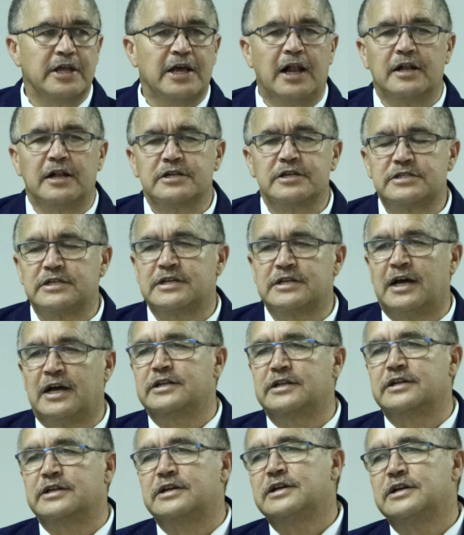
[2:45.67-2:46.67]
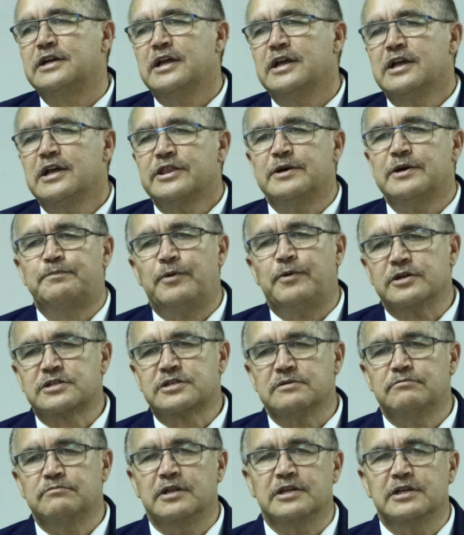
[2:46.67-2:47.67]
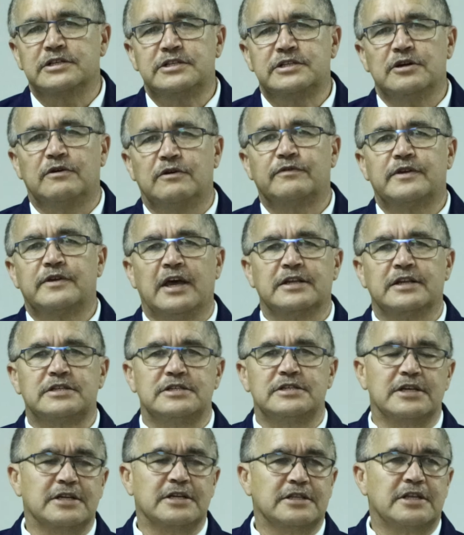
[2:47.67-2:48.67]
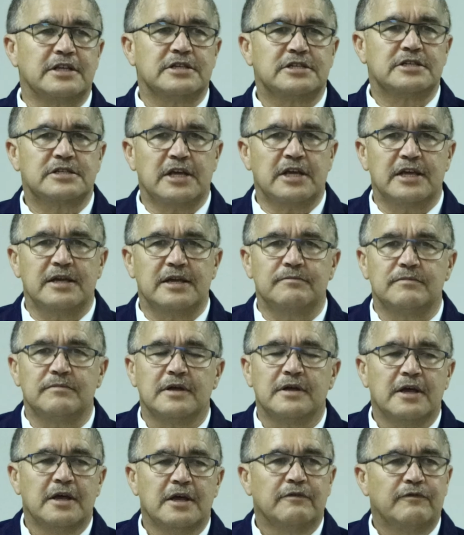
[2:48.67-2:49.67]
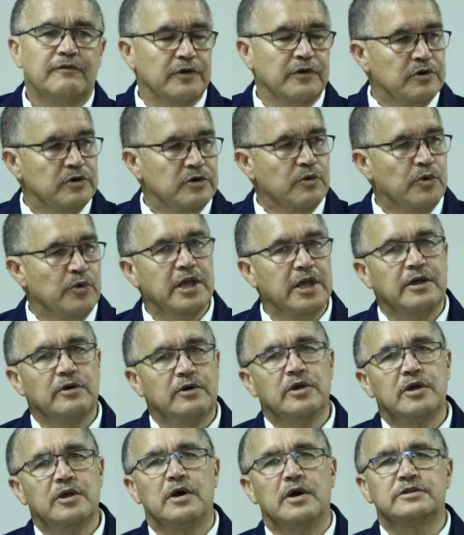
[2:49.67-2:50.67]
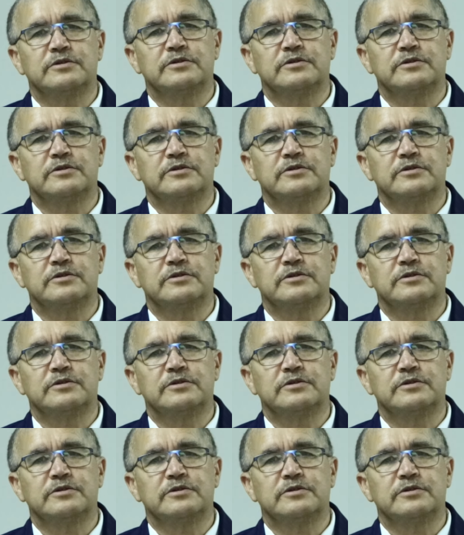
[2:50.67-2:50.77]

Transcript: else sit under the possibility of catching the same flu. We want